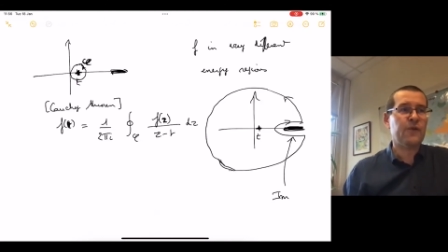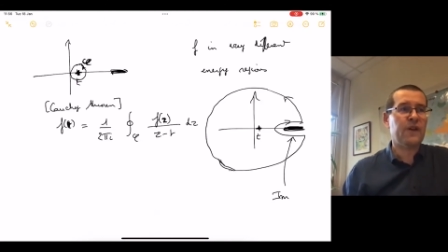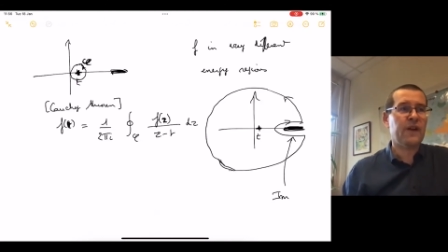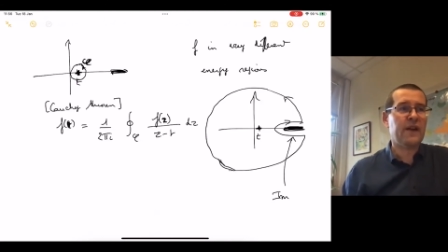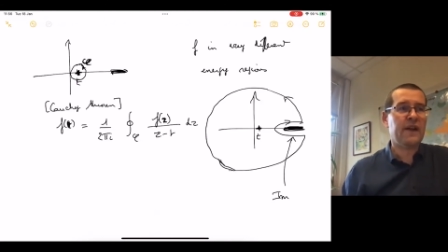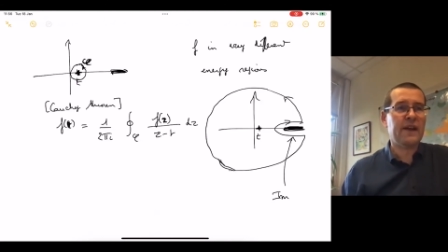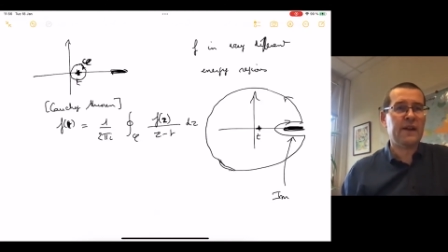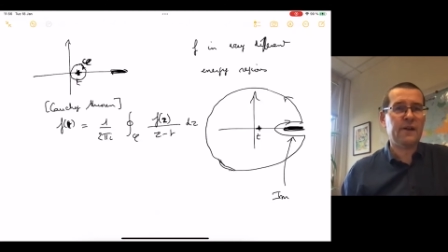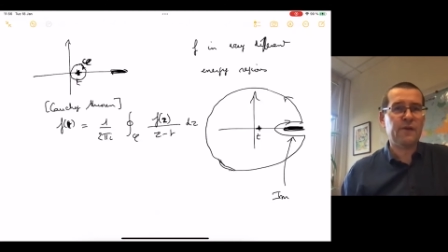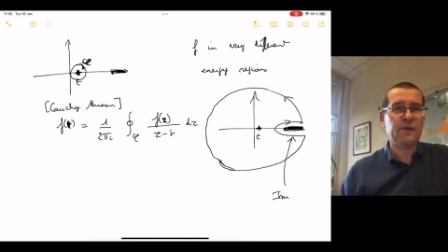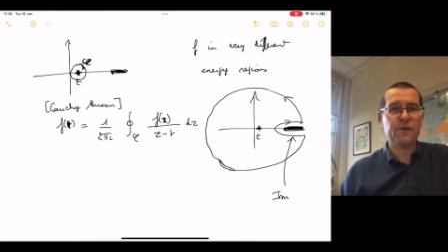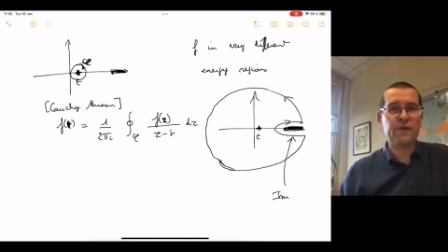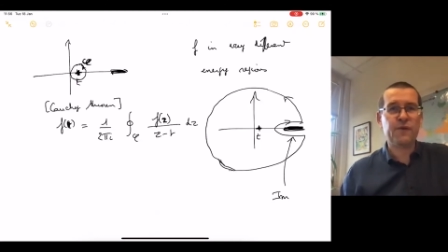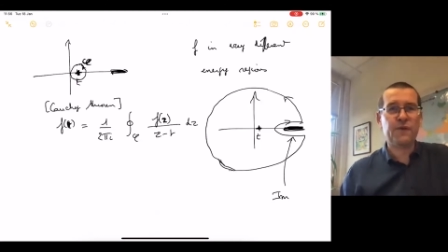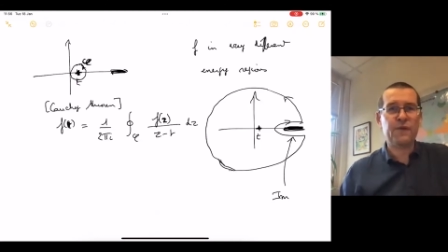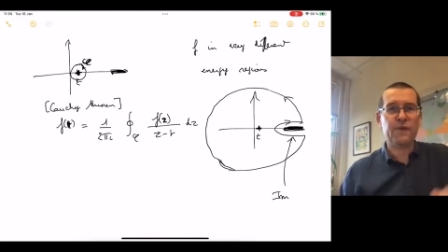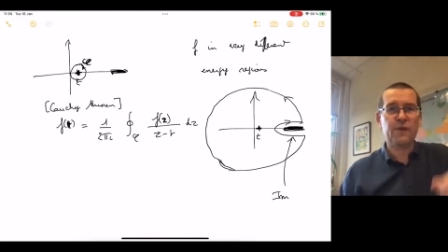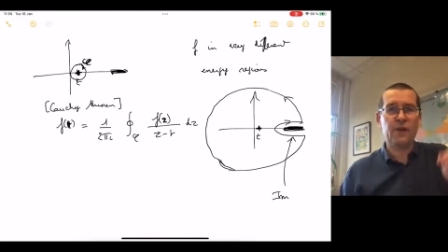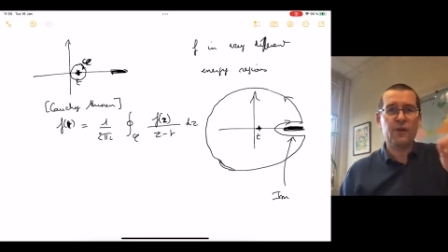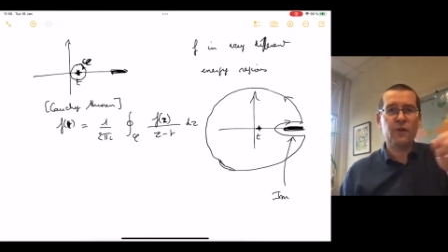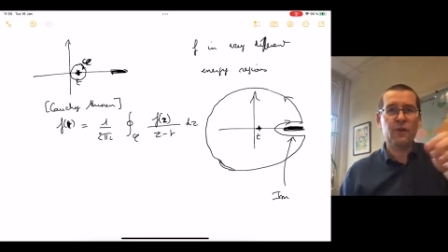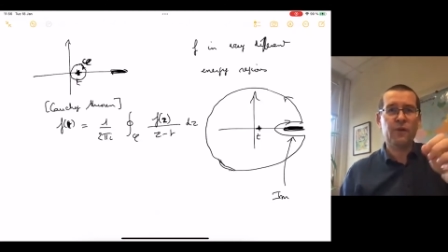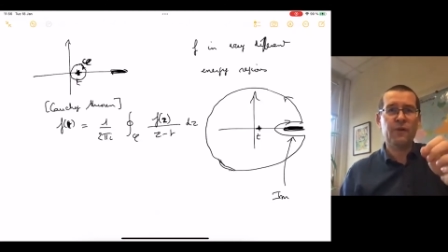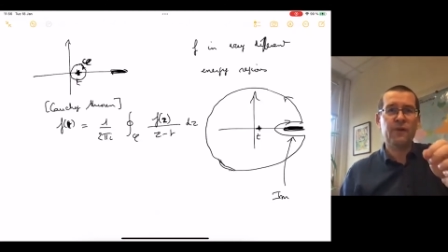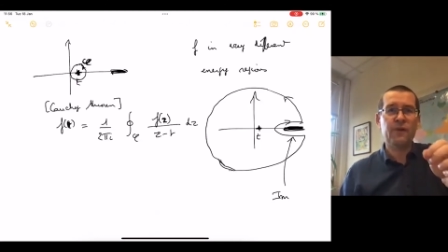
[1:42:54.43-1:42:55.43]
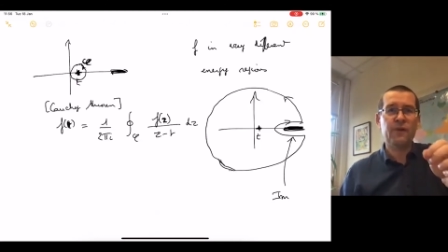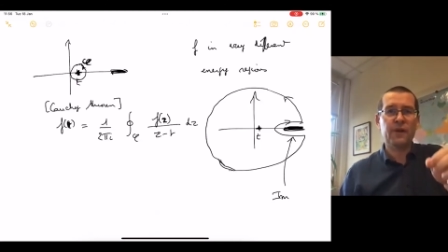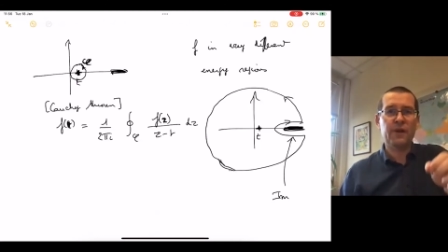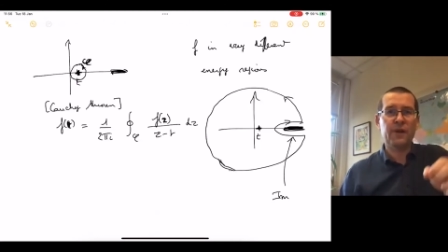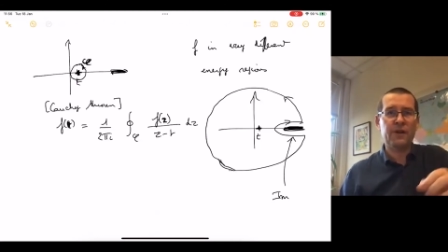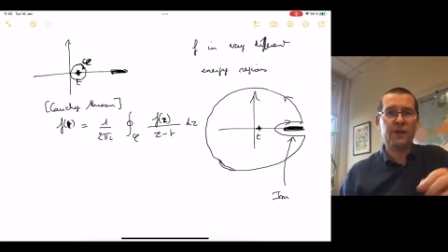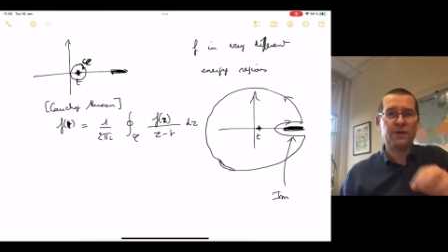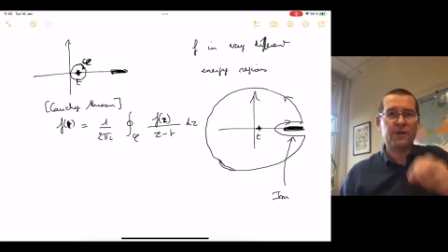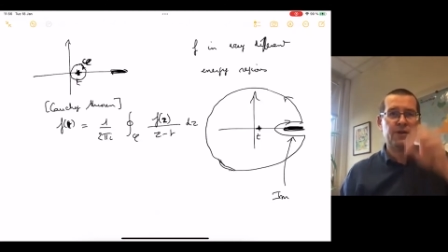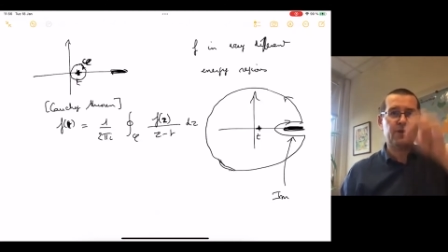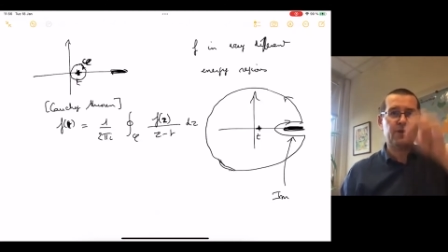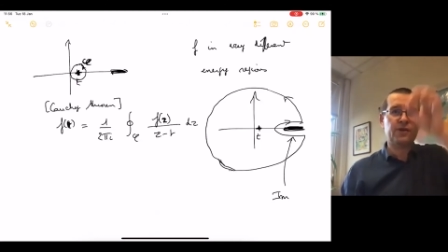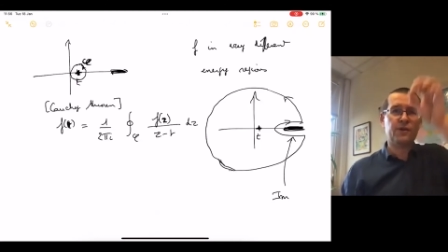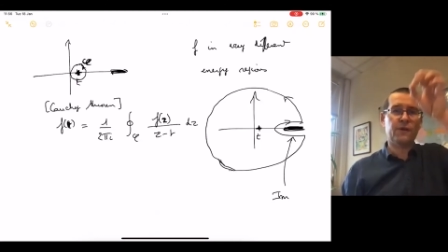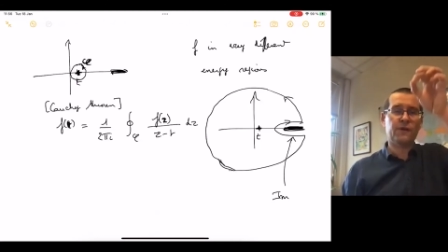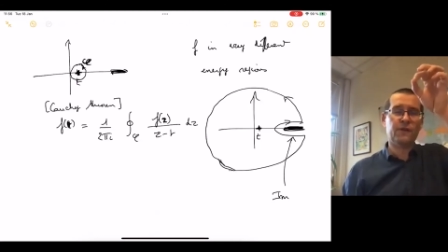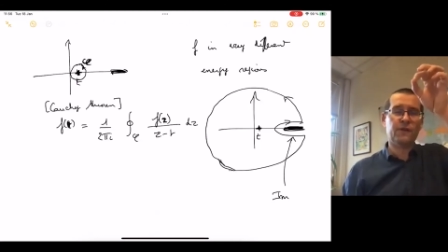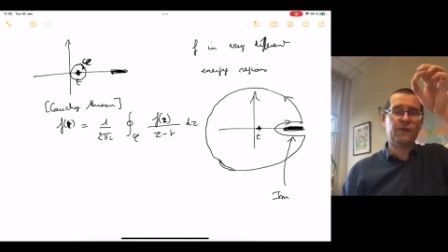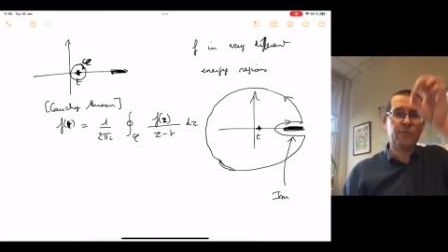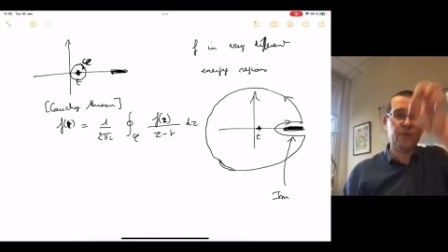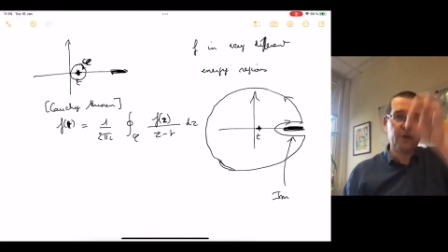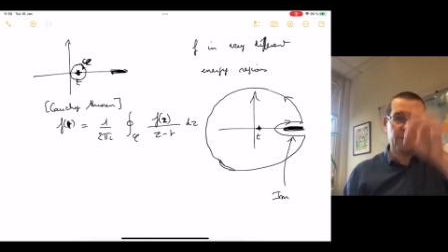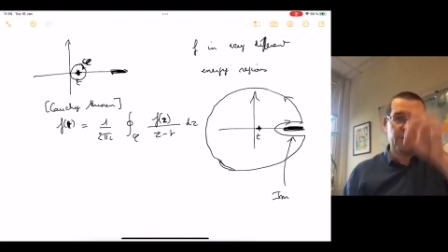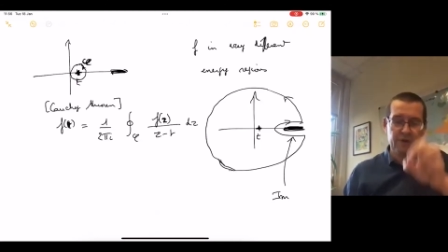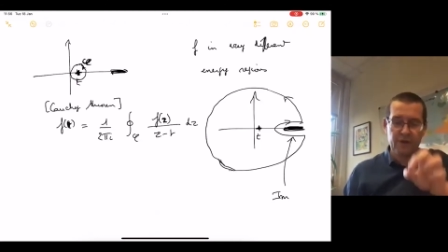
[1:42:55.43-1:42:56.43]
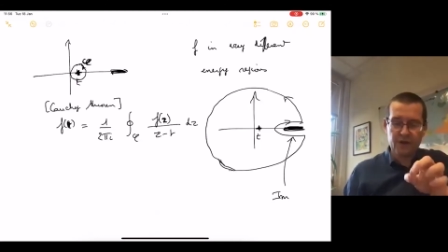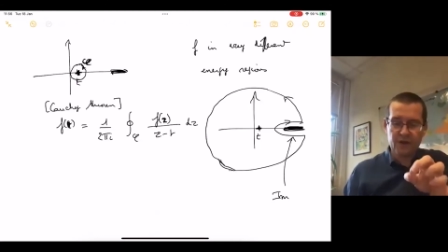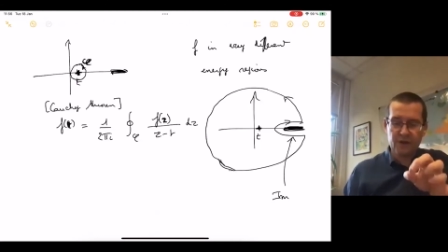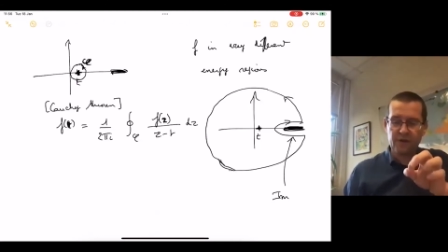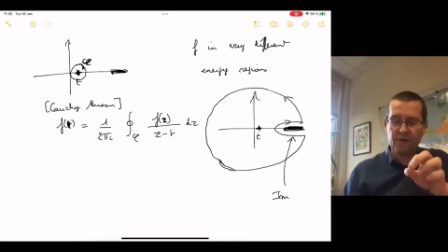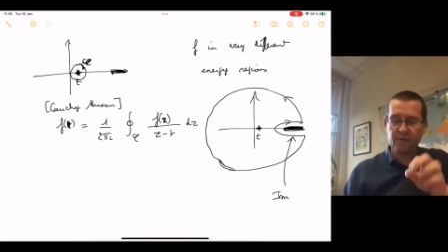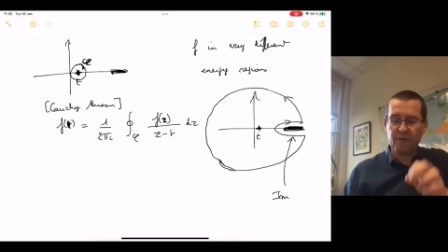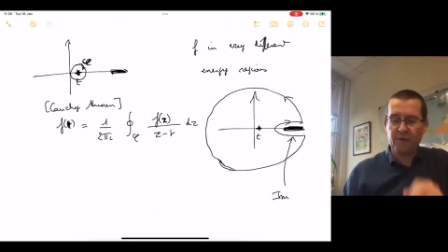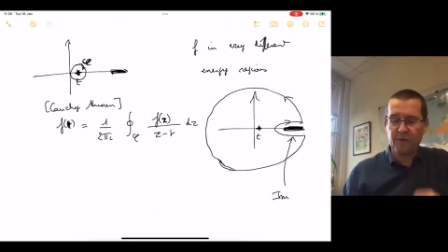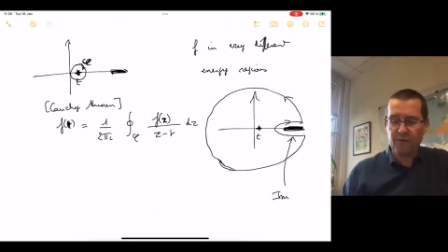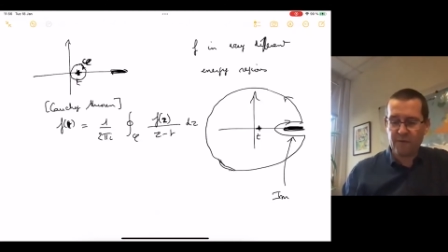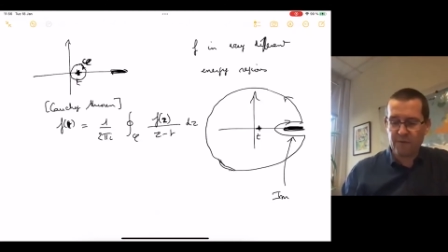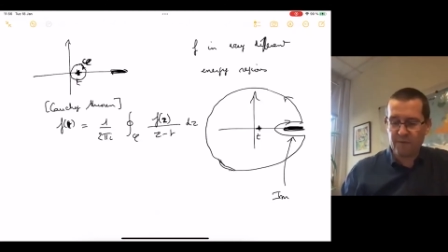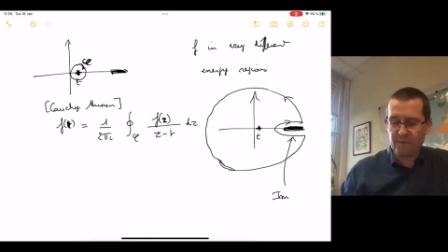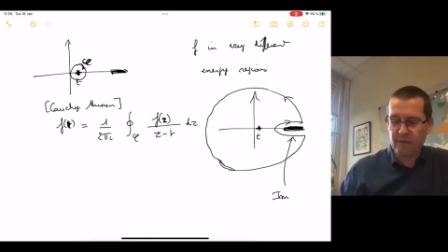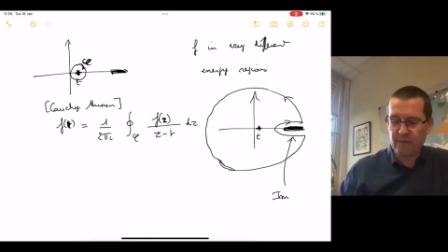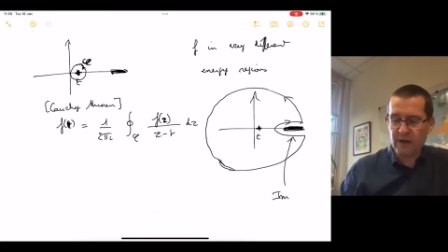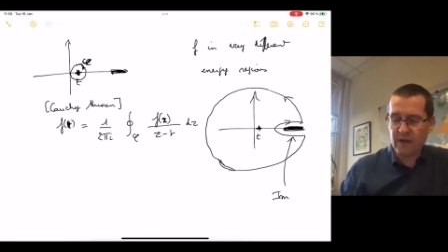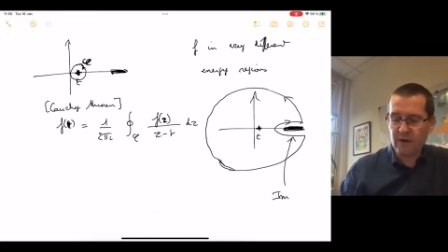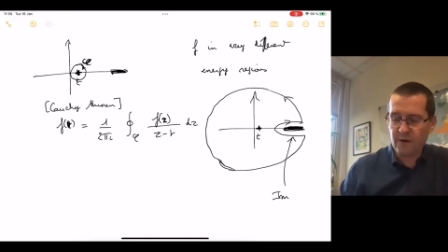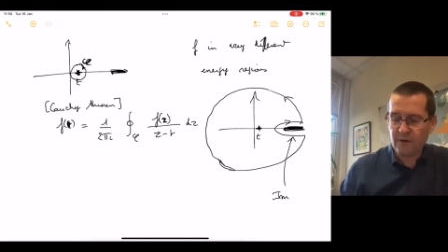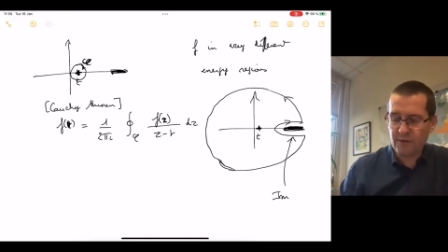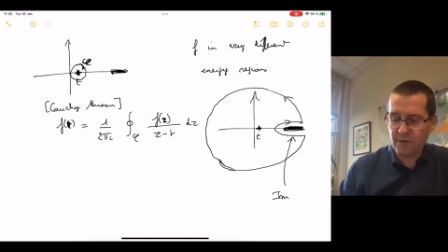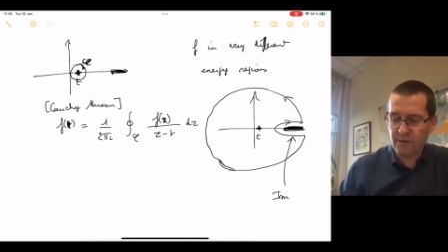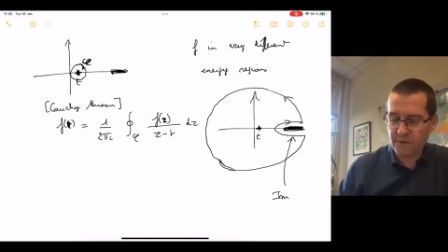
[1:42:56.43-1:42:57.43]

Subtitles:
f along the cut just above and just below.